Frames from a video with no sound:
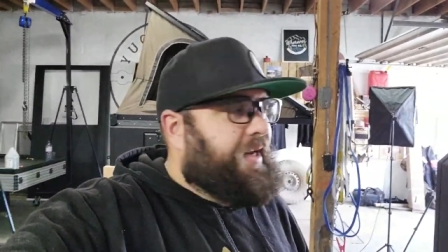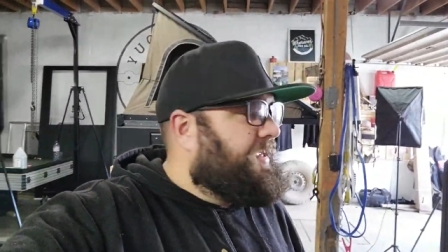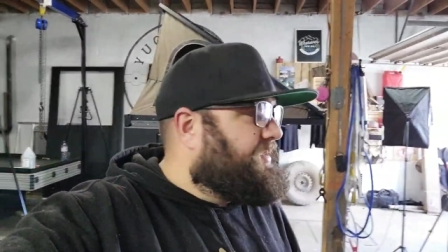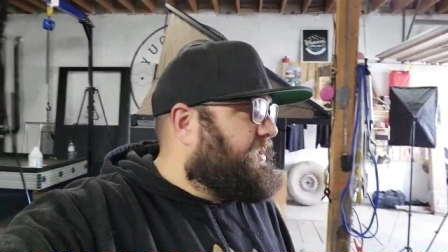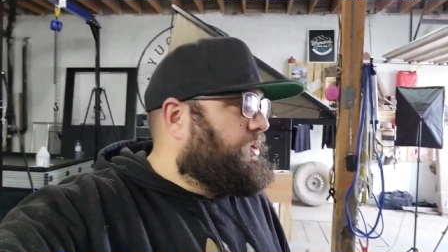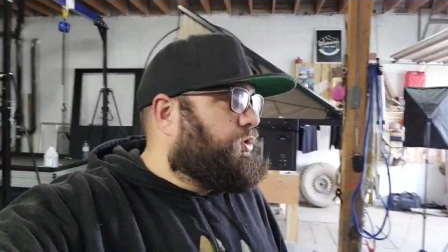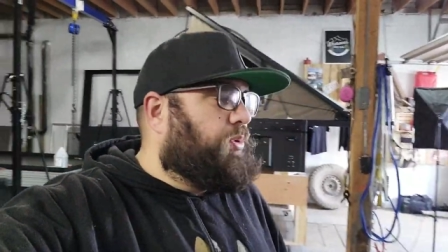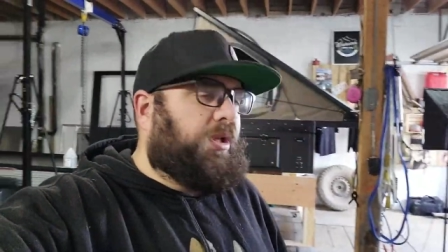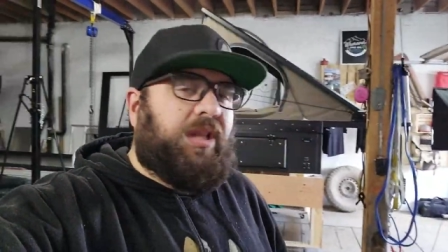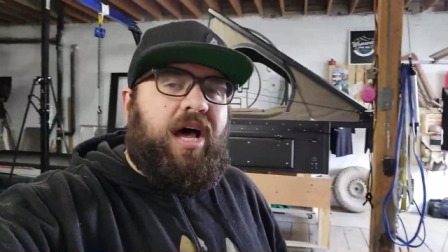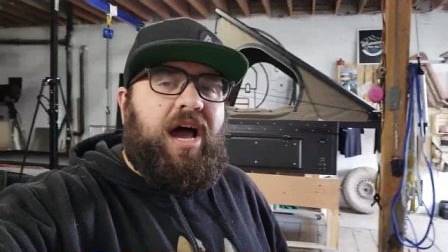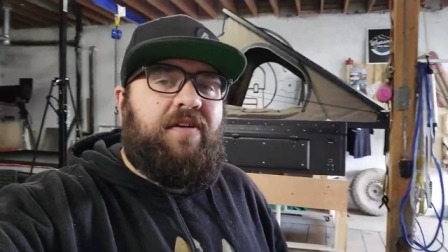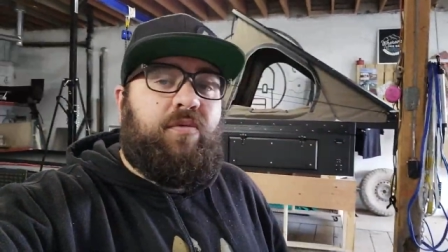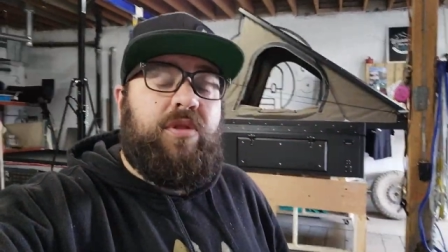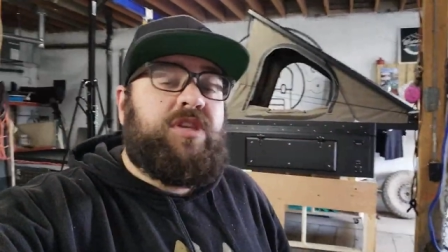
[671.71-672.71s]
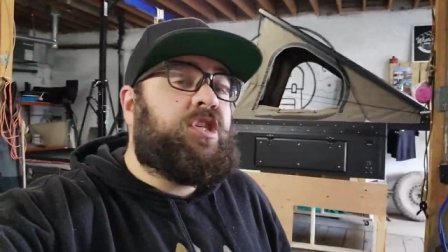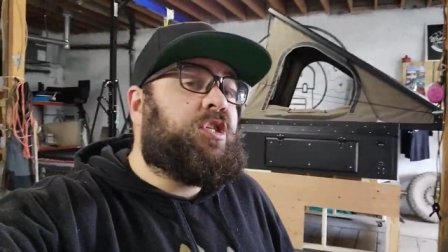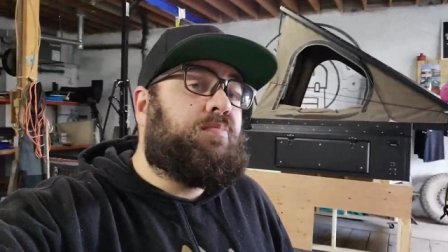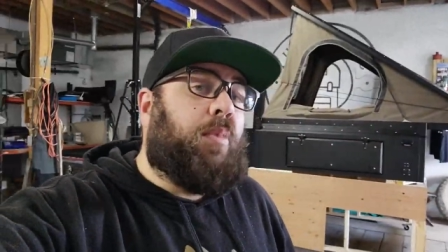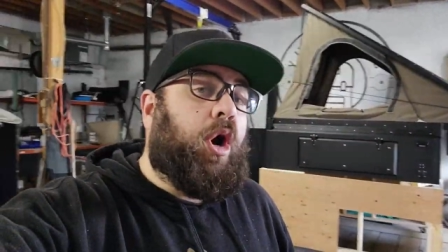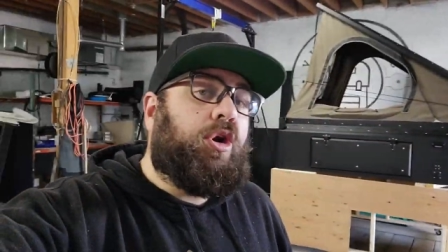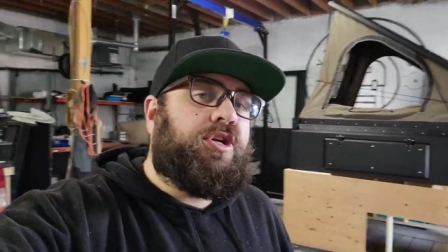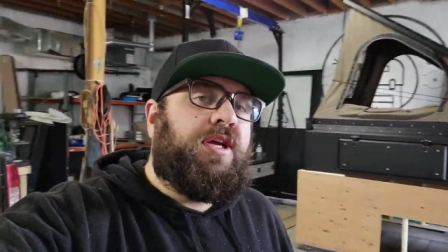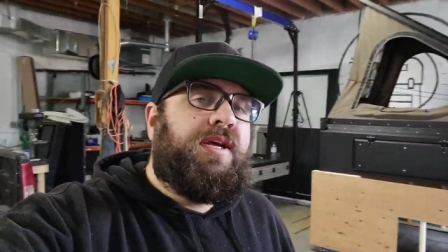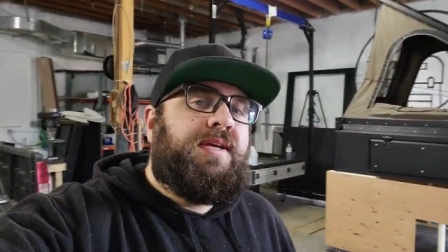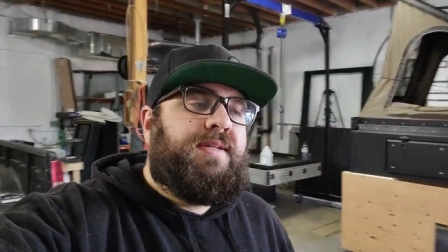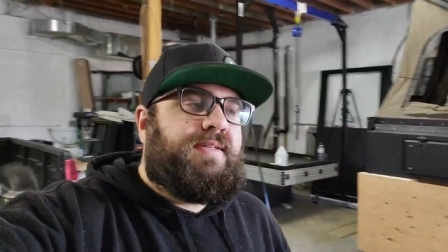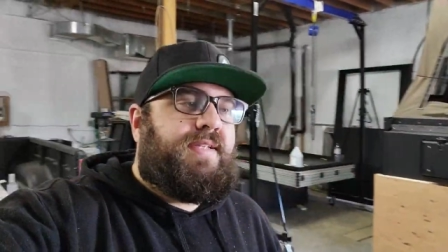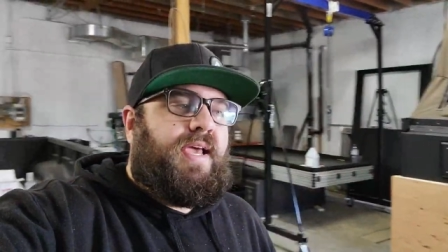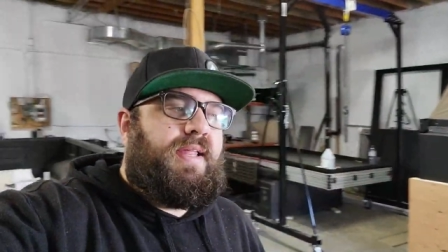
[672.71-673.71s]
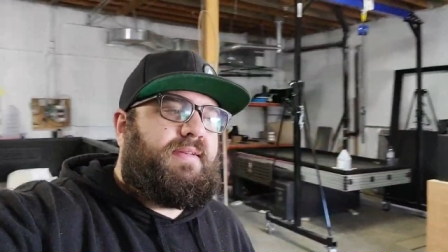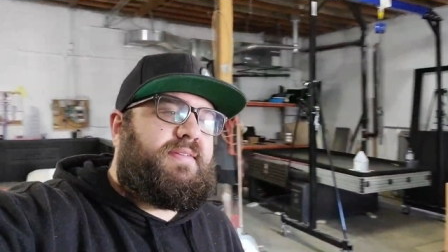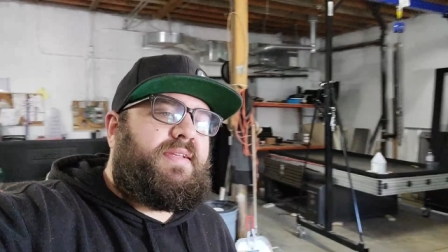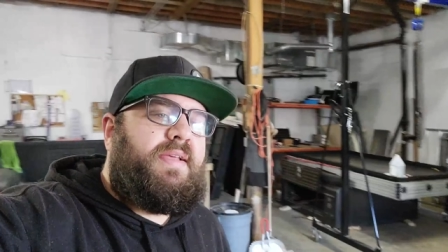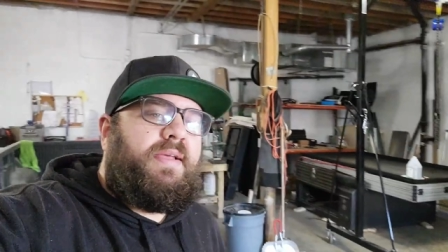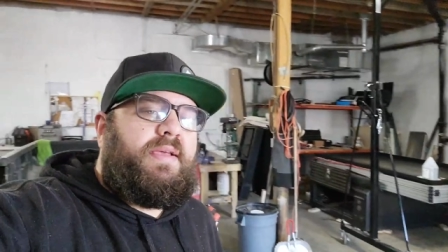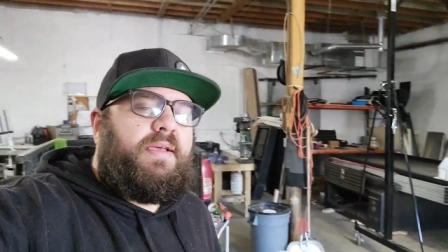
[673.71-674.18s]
He's going to do a live with Smart Tent.